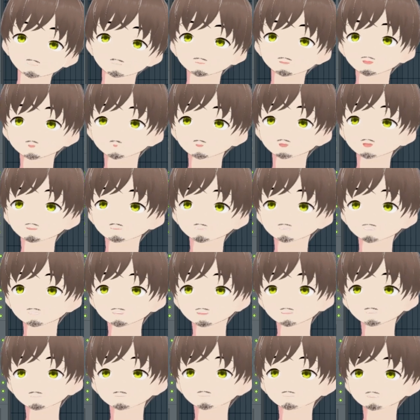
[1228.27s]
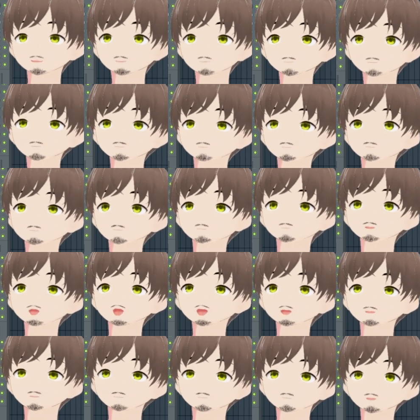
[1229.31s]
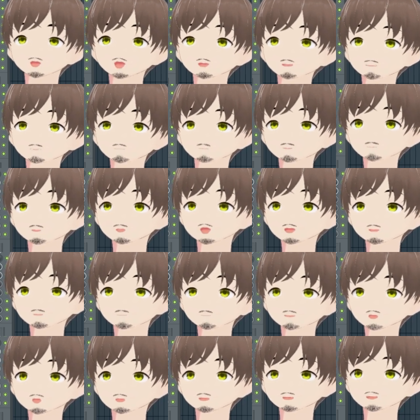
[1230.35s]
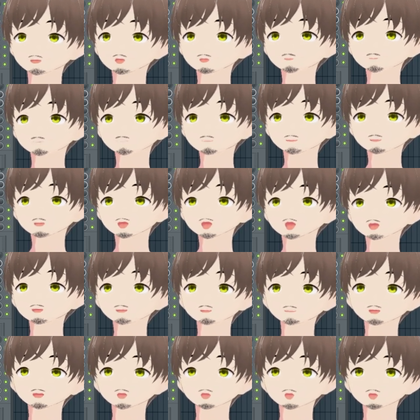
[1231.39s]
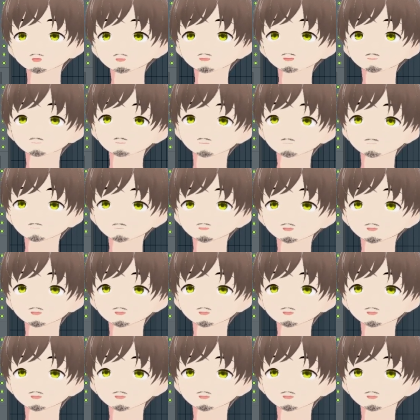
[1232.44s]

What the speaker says: you this as it's like it's life-saving. The Distorted Master. All right, let's compare Distorted.